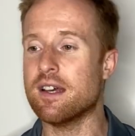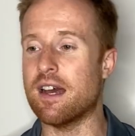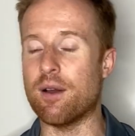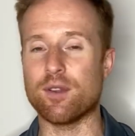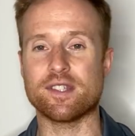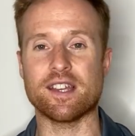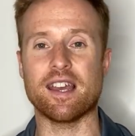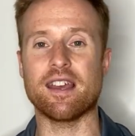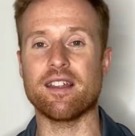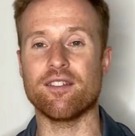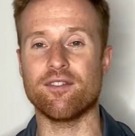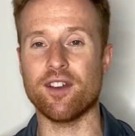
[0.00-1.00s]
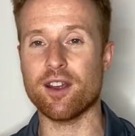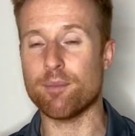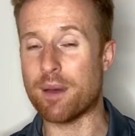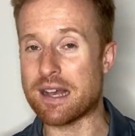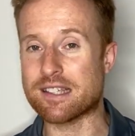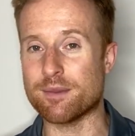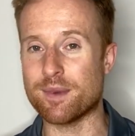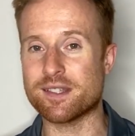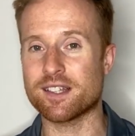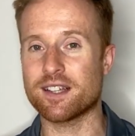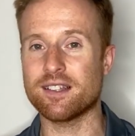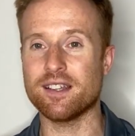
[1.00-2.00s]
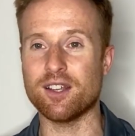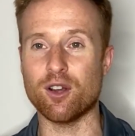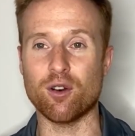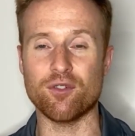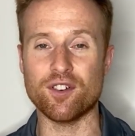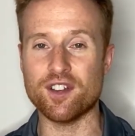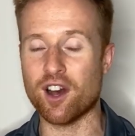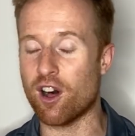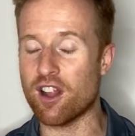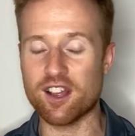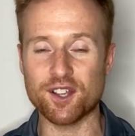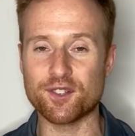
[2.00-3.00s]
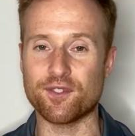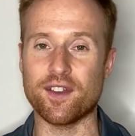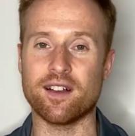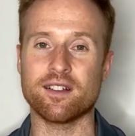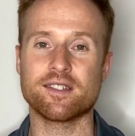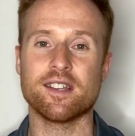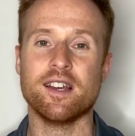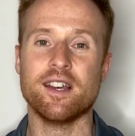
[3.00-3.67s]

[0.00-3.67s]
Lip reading: I would say very pessimistically, you know, if all else fails,